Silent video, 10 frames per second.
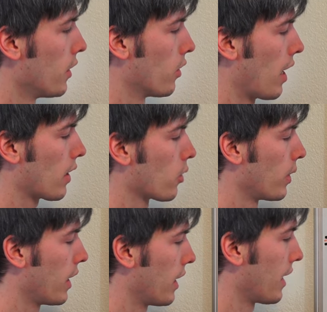you're not
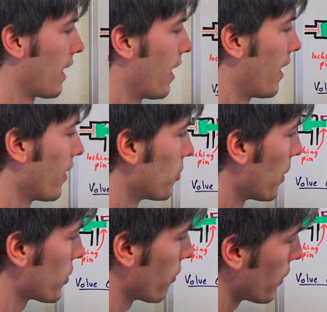creating as
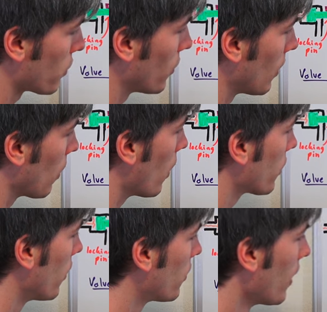much efficiency
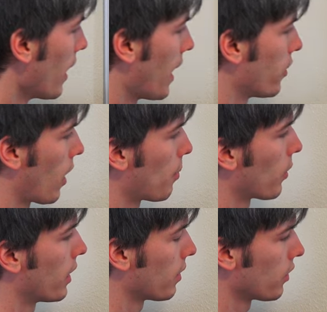losses, and you're
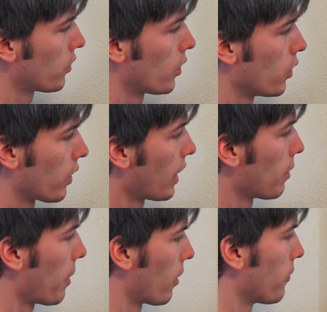operating so you're
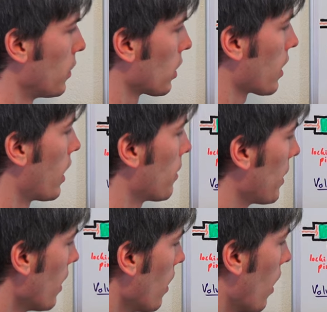getting better fuel economy